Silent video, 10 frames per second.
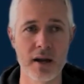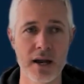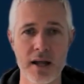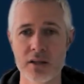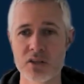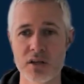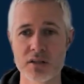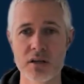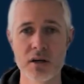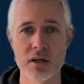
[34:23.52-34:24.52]

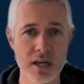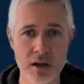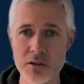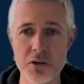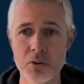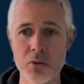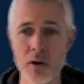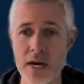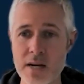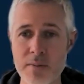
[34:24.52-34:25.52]
analysis can tell you
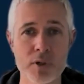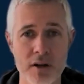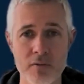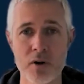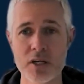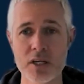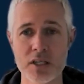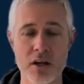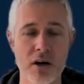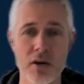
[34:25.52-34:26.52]
80% of what you need
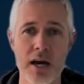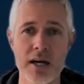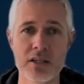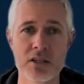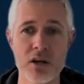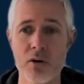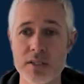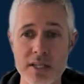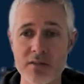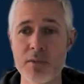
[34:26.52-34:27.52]
to know. And, right, you know,
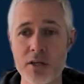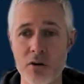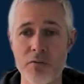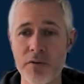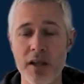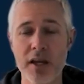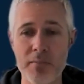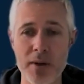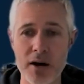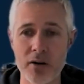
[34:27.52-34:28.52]
it doesn't mean don't fill it
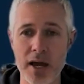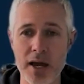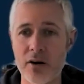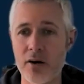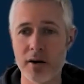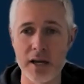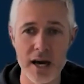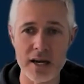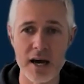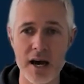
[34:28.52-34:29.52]
in better later and
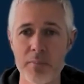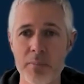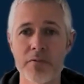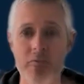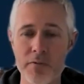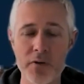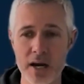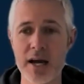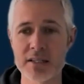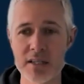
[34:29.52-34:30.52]
yada, yada, but for
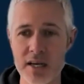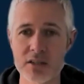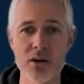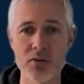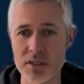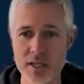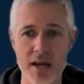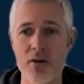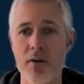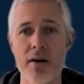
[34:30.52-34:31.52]
God's sakes, don't
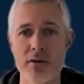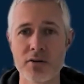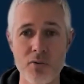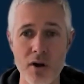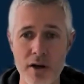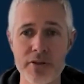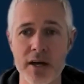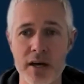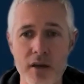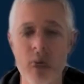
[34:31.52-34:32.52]
stand around and do
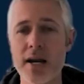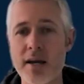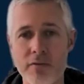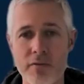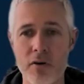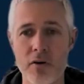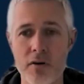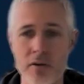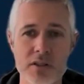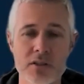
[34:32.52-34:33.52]
nothing waiting
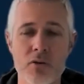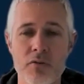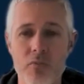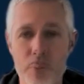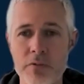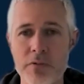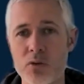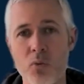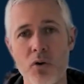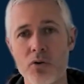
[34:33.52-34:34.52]
for this sort of
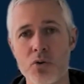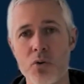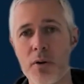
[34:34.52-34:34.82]
perfect world to